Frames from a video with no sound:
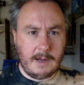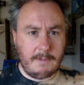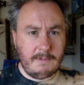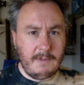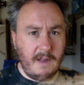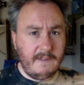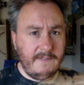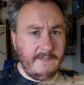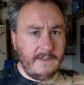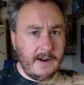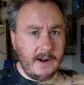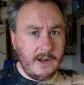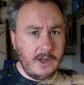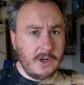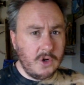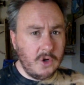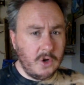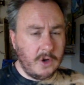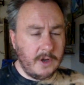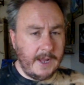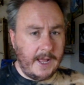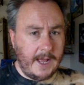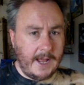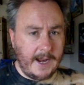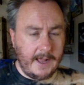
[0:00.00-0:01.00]
I'm not very
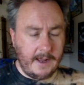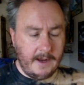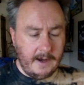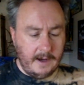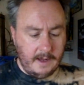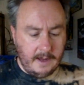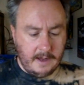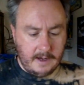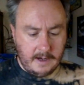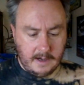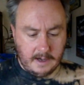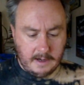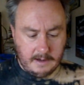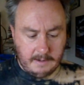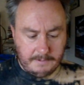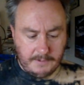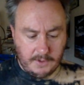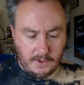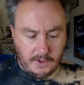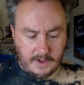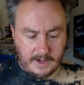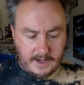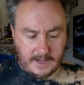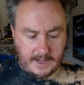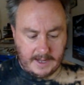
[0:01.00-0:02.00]
good at it
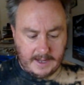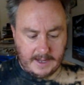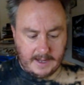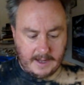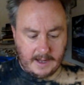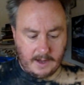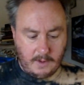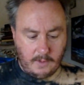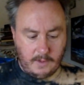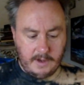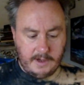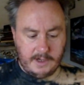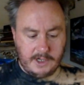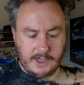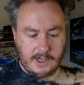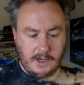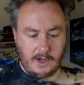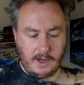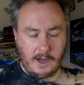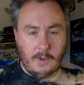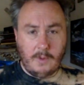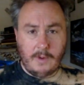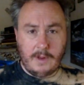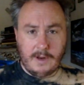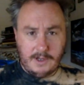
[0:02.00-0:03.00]
but uh, I want to
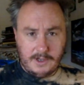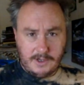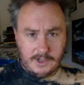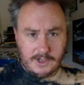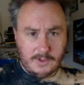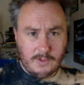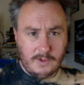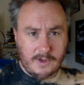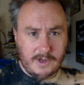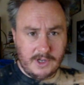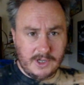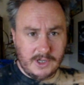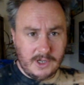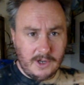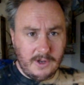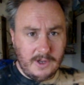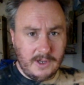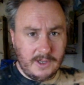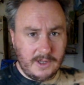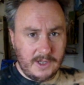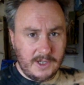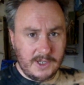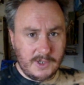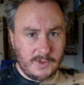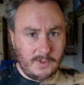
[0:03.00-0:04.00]
show, I want to just want to show
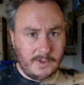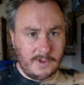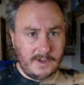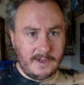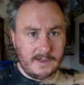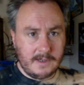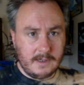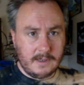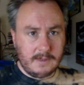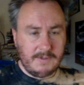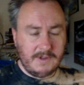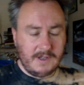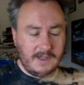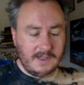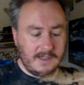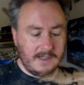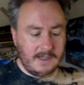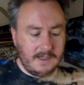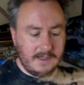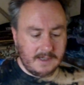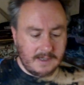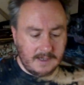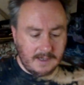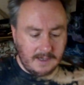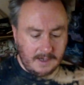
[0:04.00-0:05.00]
you this one, is because
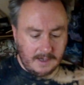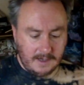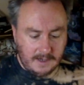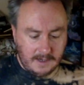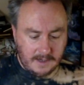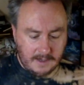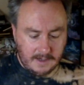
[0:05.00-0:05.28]
this,